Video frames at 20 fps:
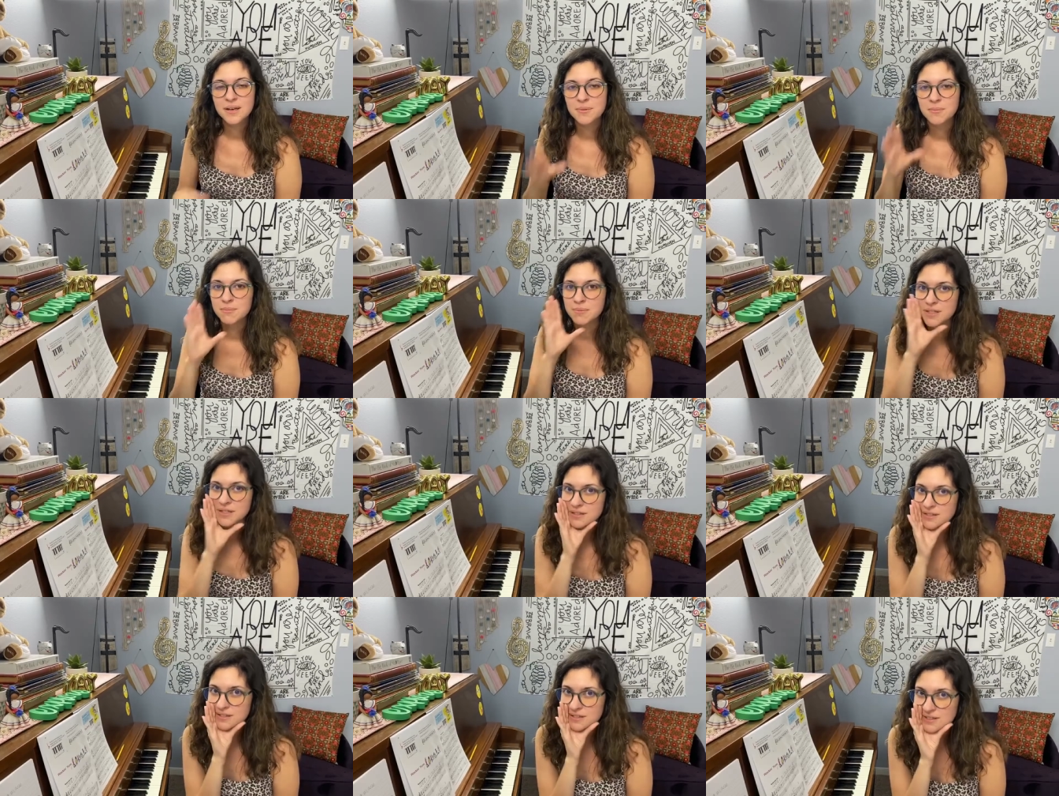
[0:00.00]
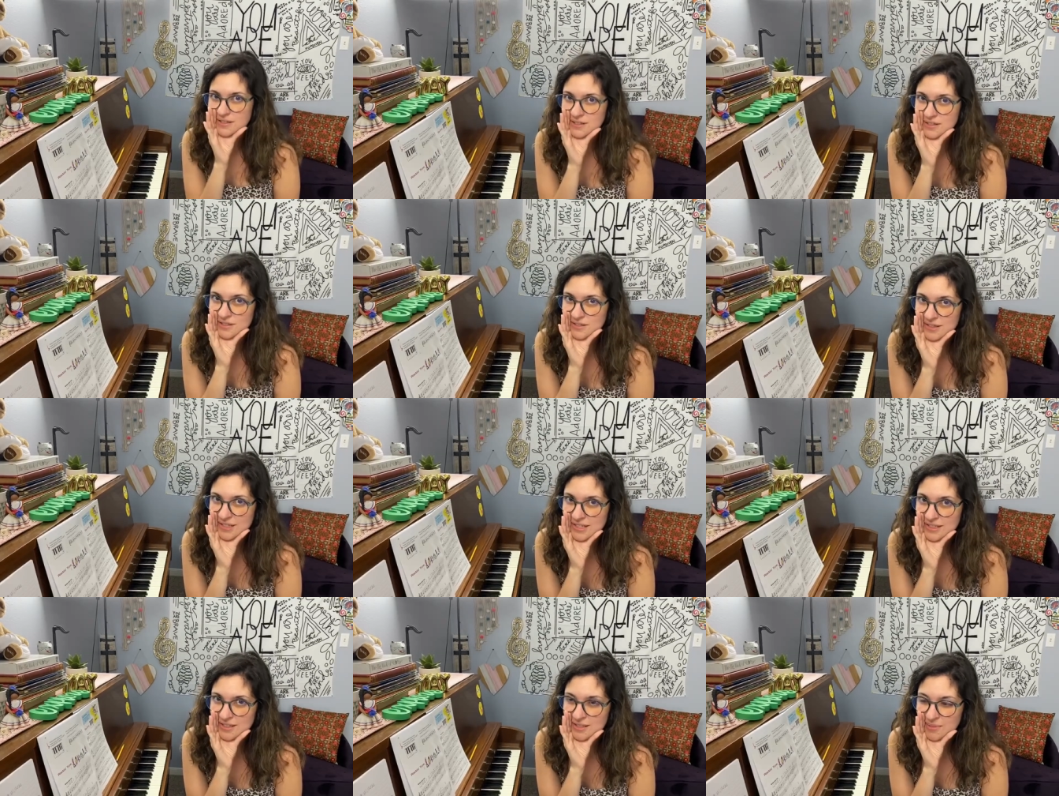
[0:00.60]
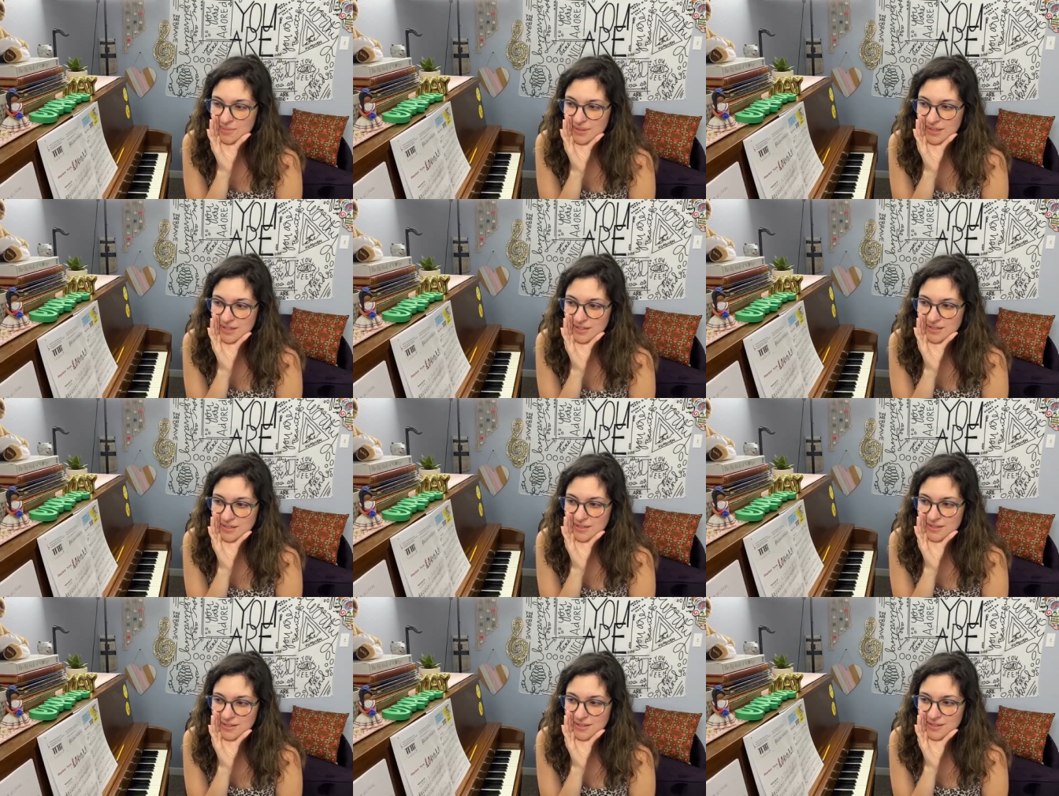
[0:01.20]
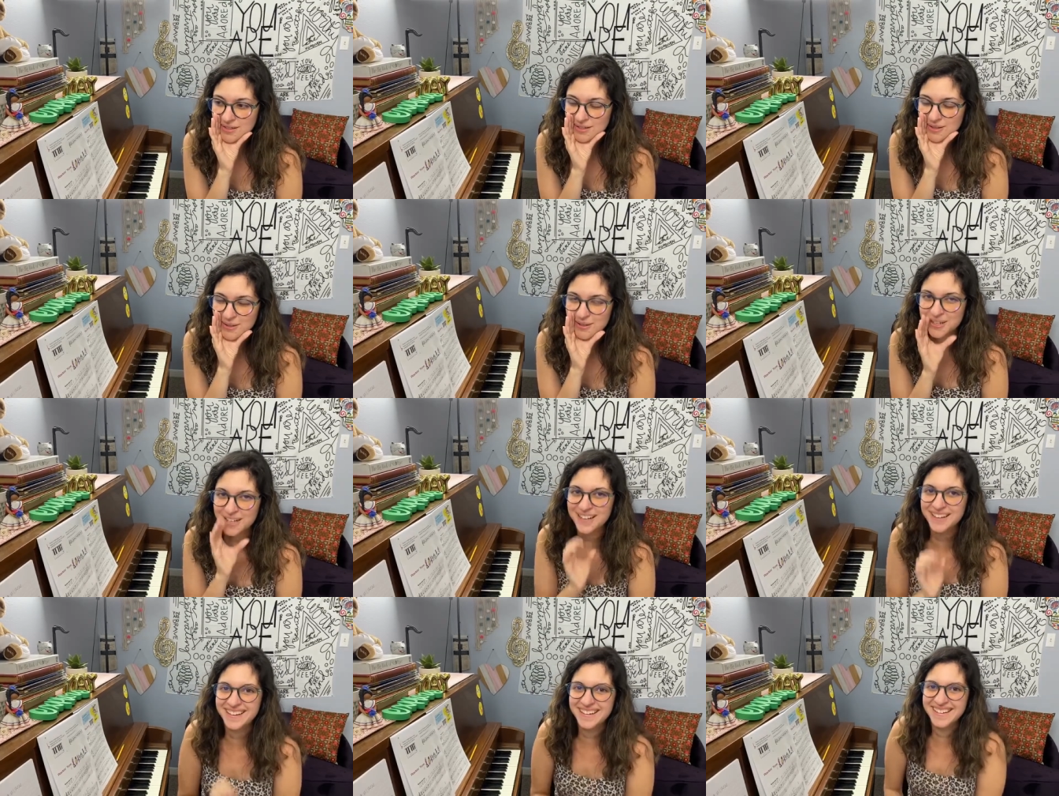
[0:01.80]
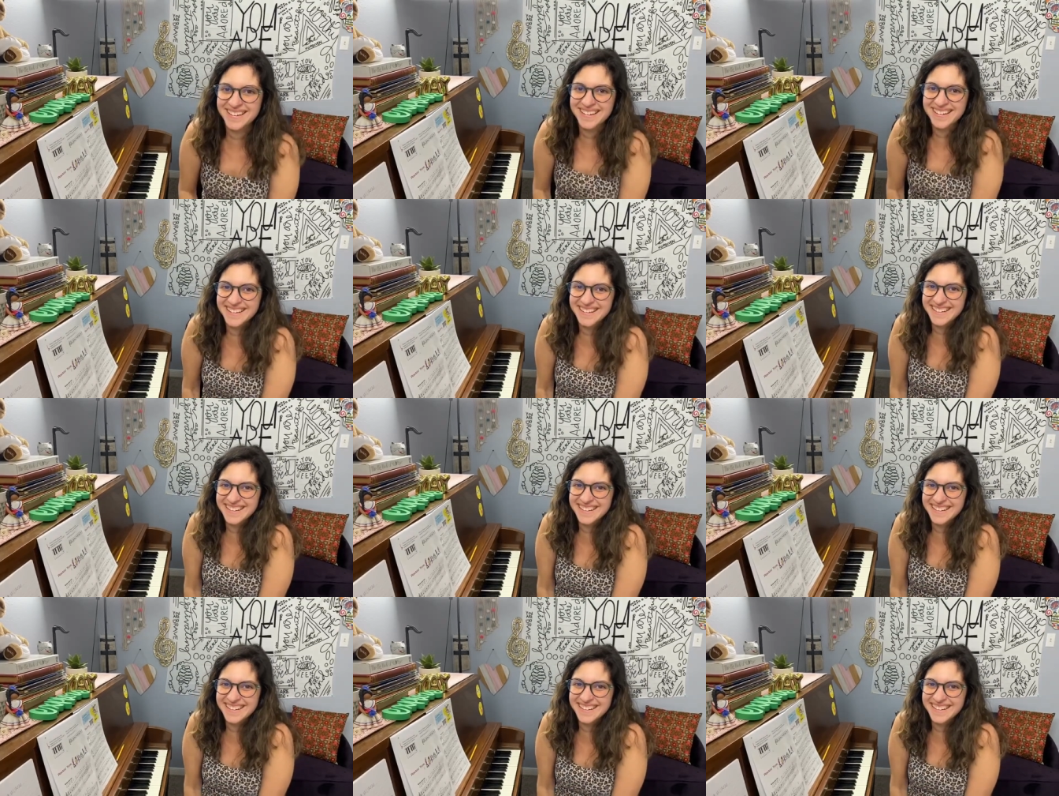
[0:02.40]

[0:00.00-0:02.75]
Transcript: Miss Izzy still has to practice too. But